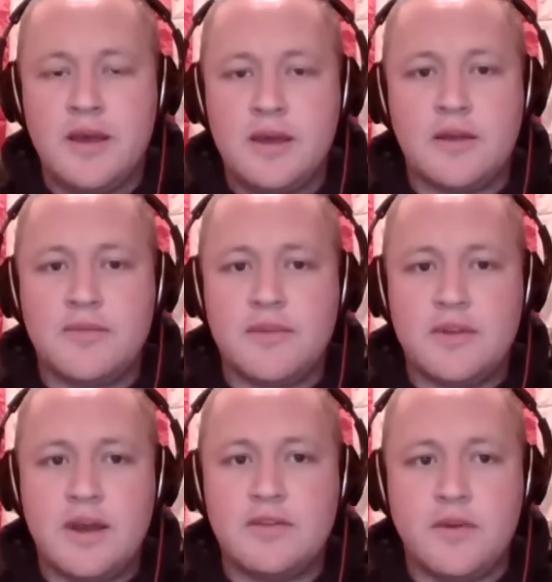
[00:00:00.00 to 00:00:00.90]
Clemson
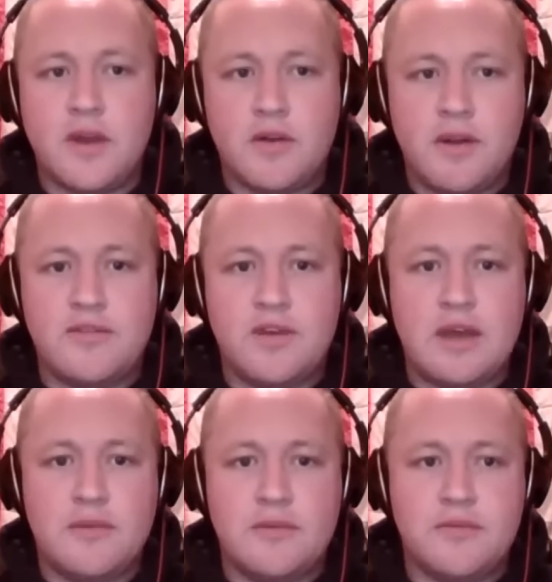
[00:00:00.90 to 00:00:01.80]
not doing a great
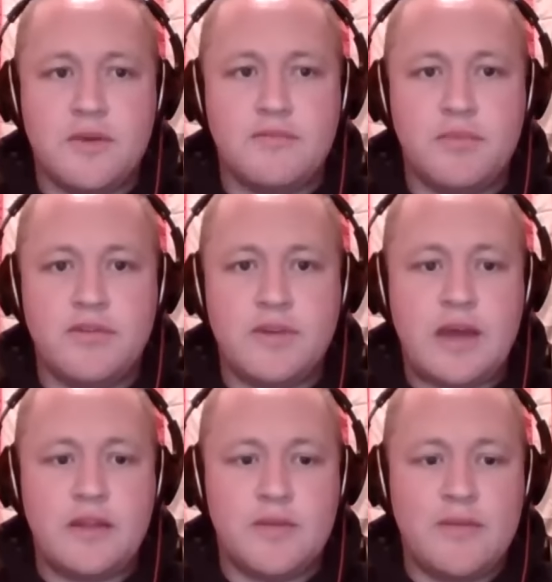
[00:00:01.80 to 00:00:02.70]
job of pushing
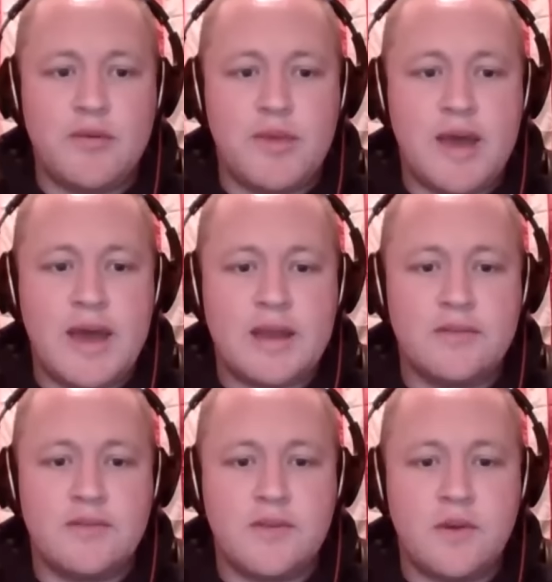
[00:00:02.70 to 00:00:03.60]
Alabama back.
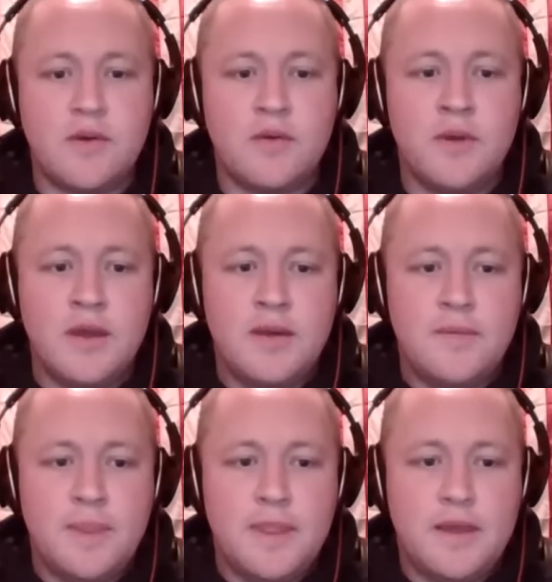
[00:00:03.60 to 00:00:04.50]
And so
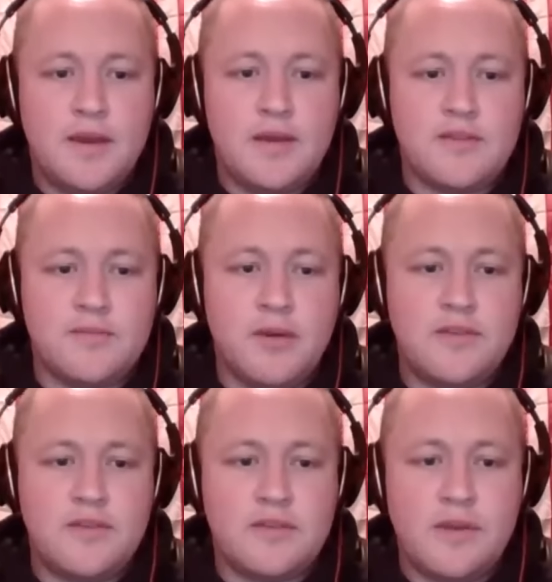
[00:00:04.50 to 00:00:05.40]
as
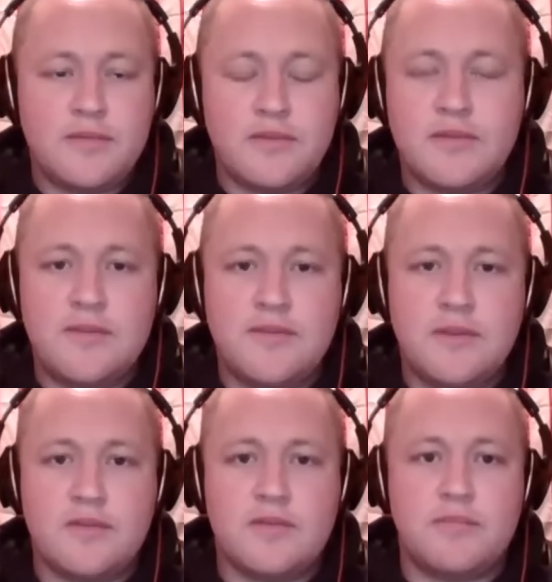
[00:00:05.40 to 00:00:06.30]
much as Clemson's
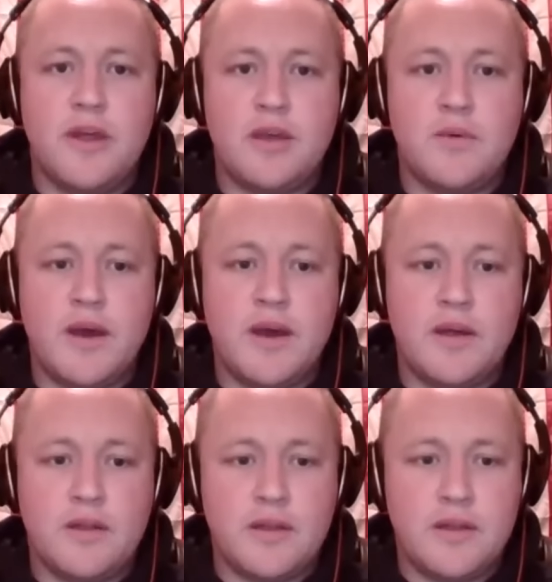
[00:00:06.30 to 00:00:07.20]
defense was playing
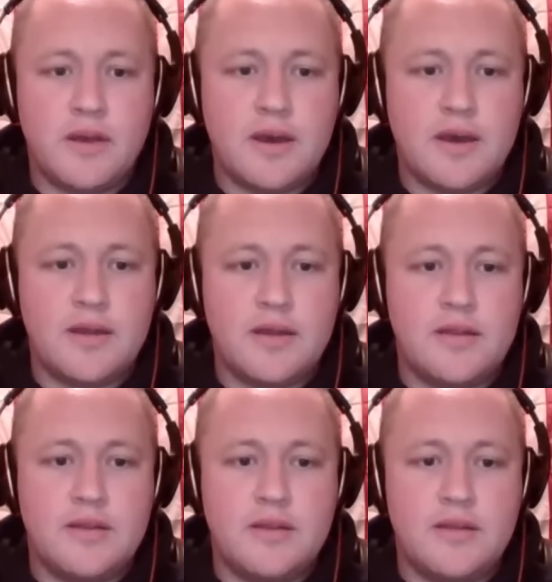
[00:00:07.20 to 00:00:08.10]
well,
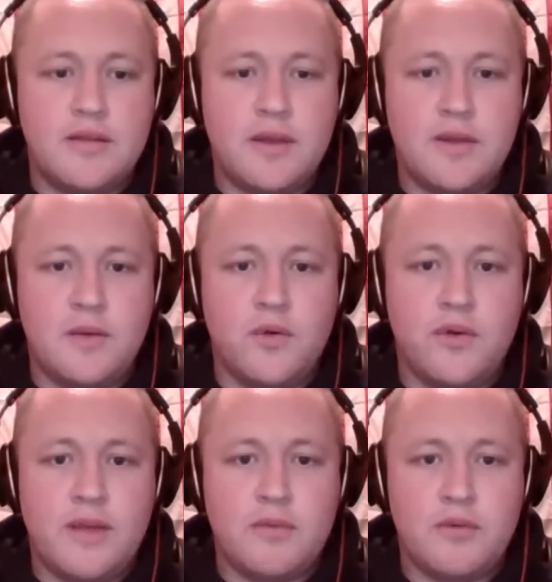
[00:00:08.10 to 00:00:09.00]
they
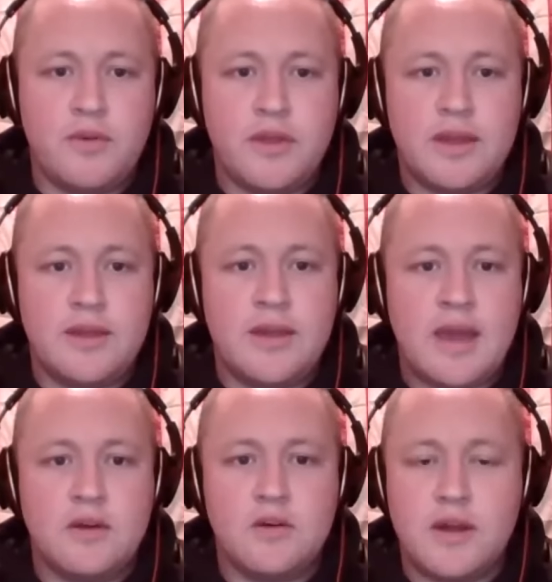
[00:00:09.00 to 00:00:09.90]
weren't able to really
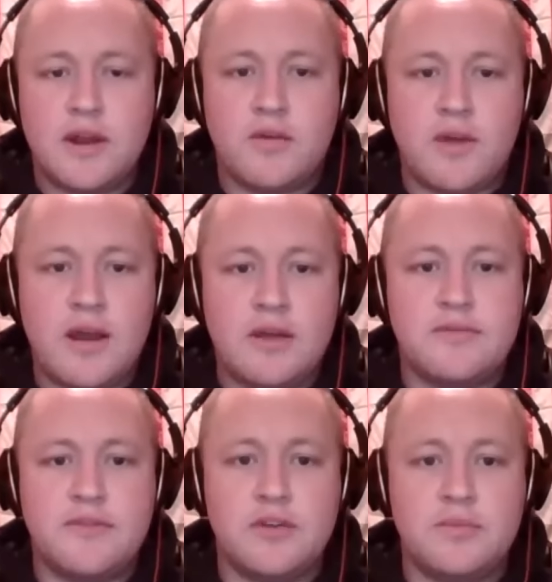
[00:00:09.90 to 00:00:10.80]
gain a whole lot of ground in
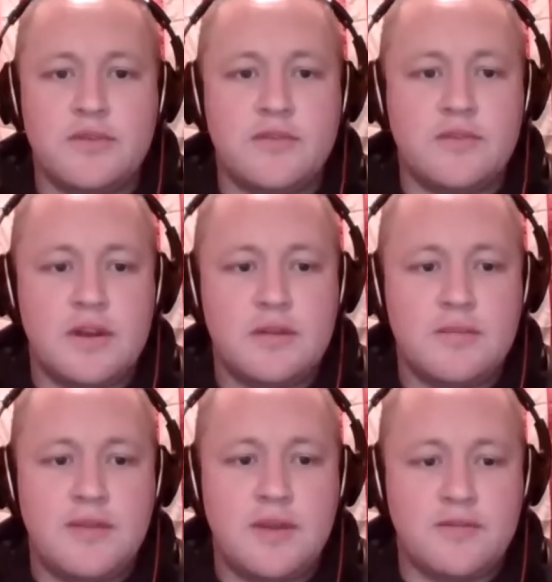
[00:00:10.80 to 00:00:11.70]
field position. And it
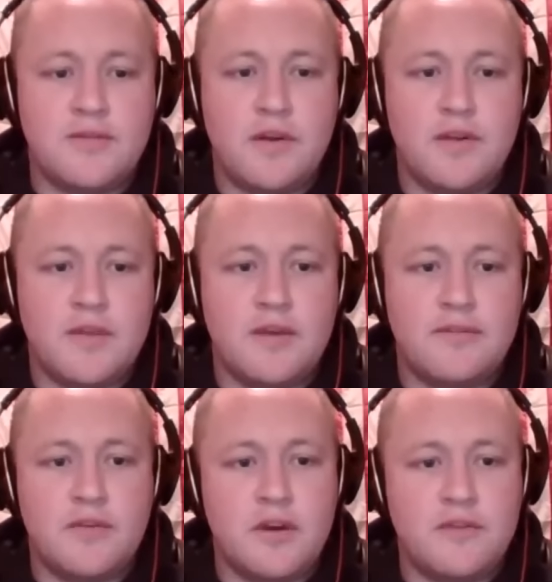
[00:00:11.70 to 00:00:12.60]
made things very tough
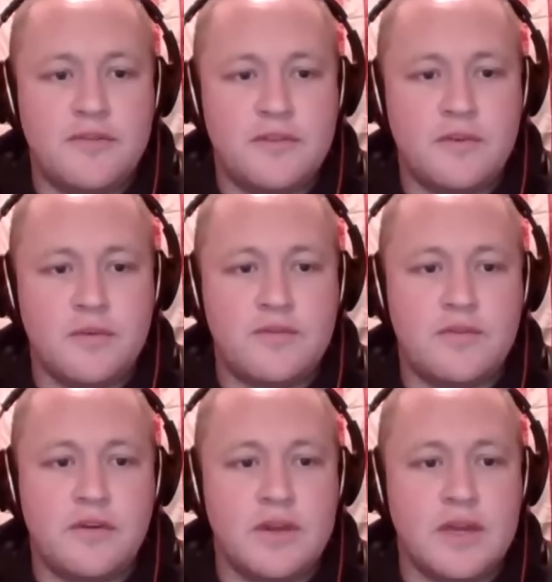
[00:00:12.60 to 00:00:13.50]
for an offense that was
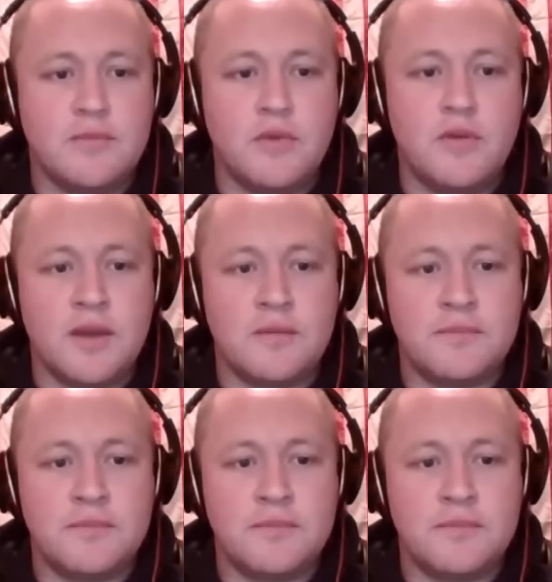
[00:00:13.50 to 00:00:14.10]
struggling to get moving.